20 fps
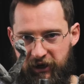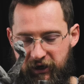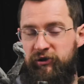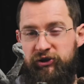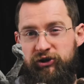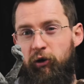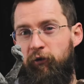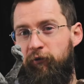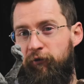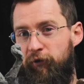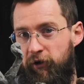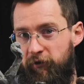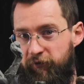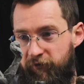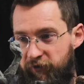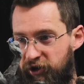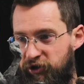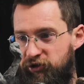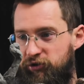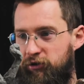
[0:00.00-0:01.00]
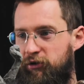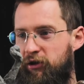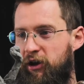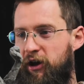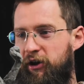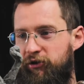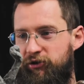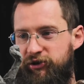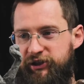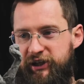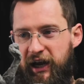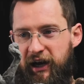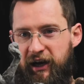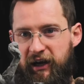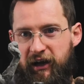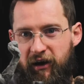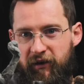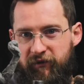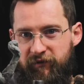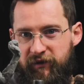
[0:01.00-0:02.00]
So for a visual
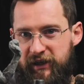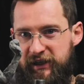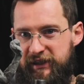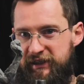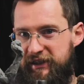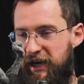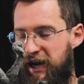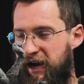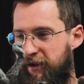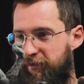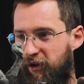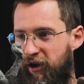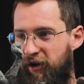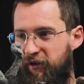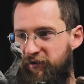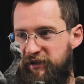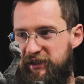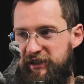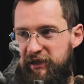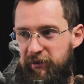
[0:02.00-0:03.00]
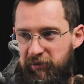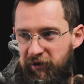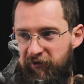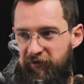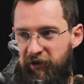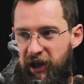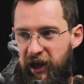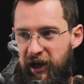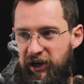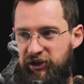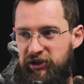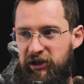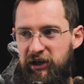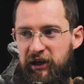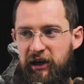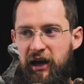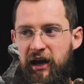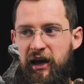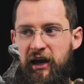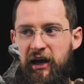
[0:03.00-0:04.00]
understanding of this type of simplification,